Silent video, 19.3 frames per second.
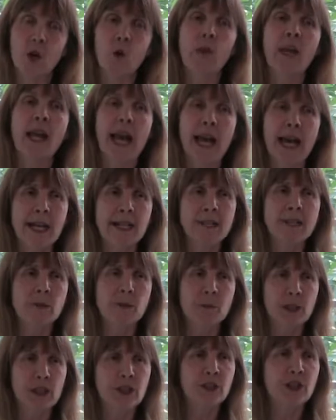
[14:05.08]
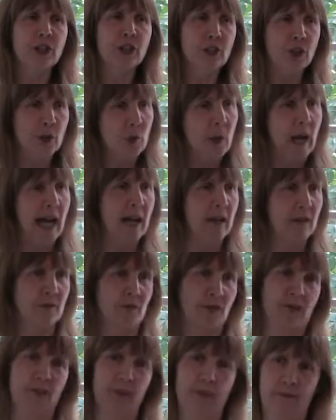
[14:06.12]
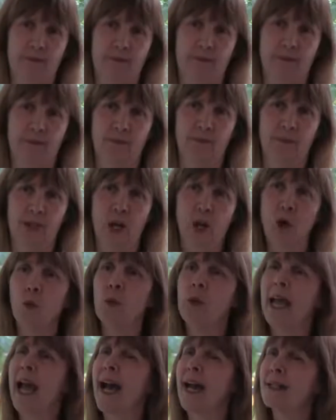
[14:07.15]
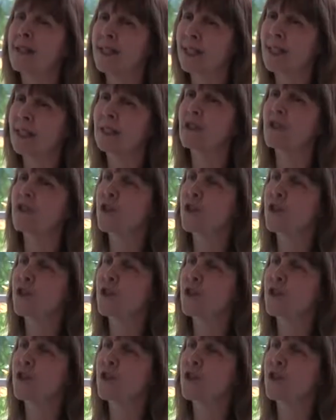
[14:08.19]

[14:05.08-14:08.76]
We had to build a new house. We had to get